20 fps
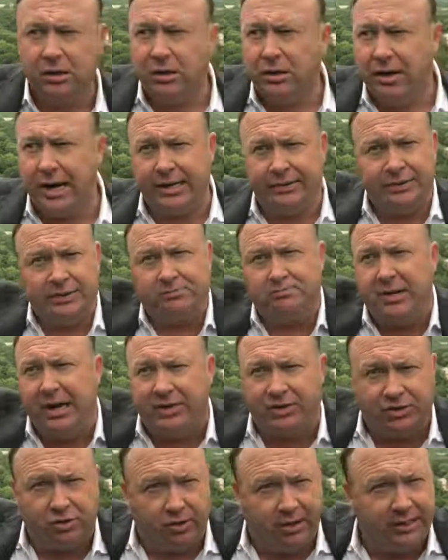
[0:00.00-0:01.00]
I got this big
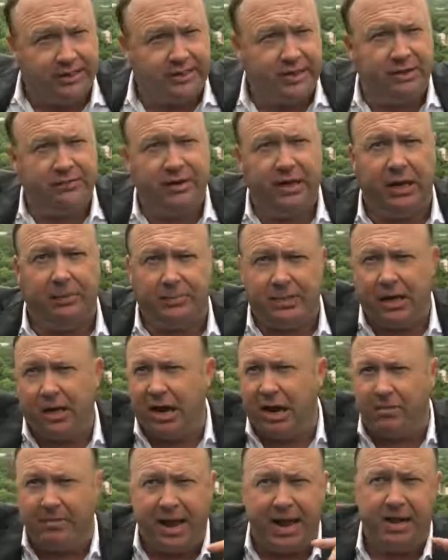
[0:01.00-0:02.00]
screen TV up there and
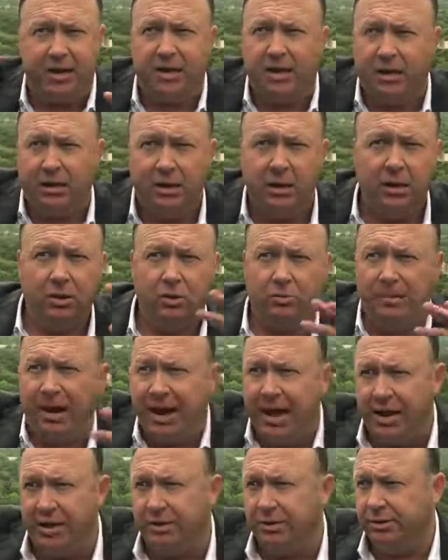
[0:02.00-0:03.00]
I'm editing with my
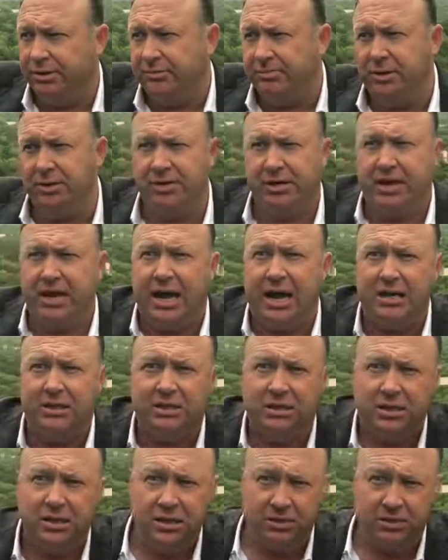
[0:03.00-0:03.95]
editors, music guys.